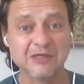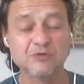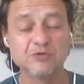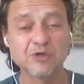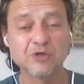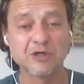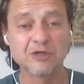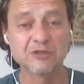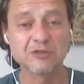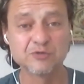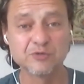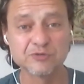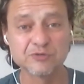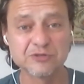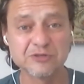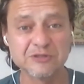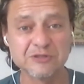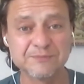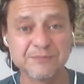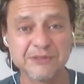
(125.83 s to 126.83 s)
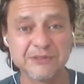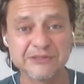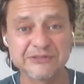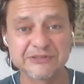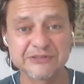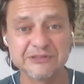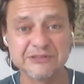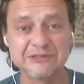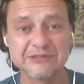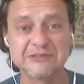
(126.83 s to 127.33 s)
You are totally
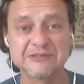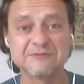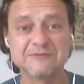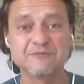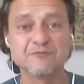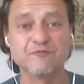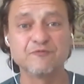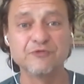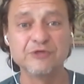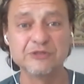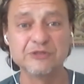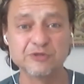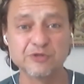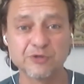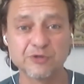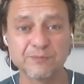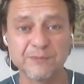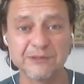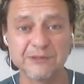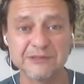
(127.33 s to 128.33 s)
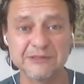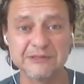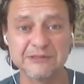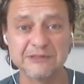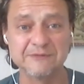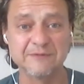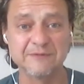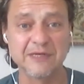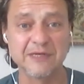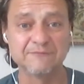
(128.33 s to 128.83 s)
present with your
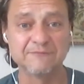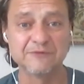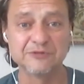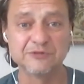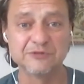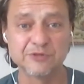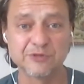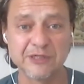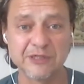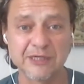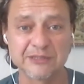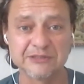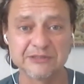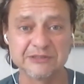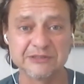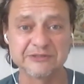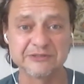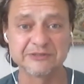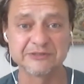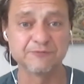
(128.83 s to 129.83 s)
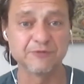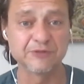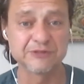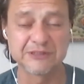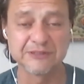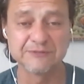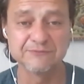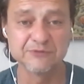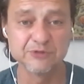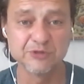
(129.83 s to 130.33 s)
body and with your actions.
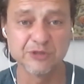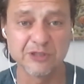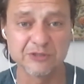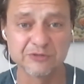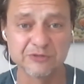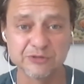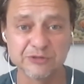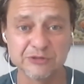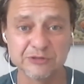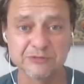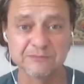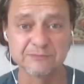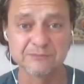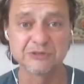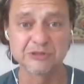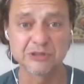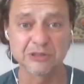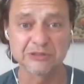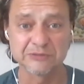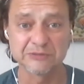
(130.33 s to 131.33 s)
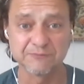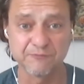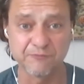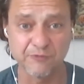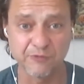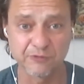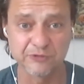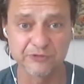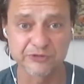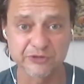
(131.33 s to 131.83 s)
Whatever you are doing, just
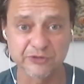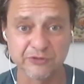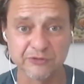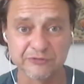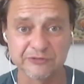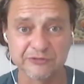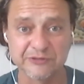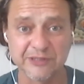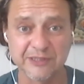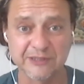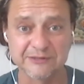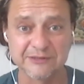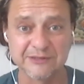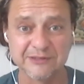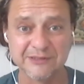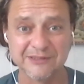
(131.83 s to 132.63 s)
focus on to that.